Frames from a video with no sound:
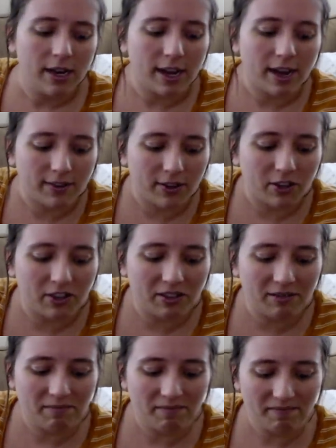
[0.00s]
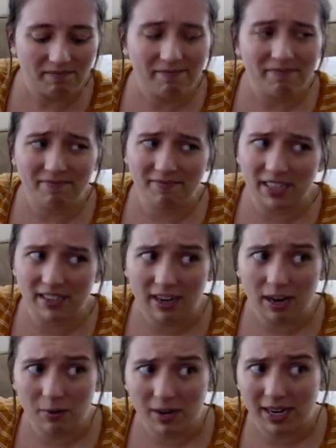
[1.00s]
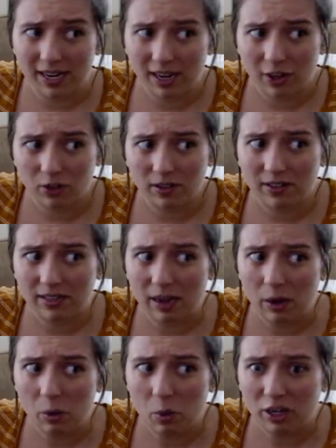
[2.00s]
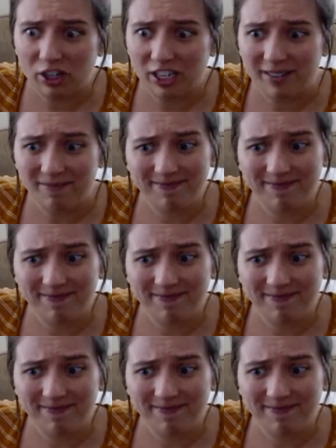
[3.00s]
I have to just decide when I can actually sit down and watch it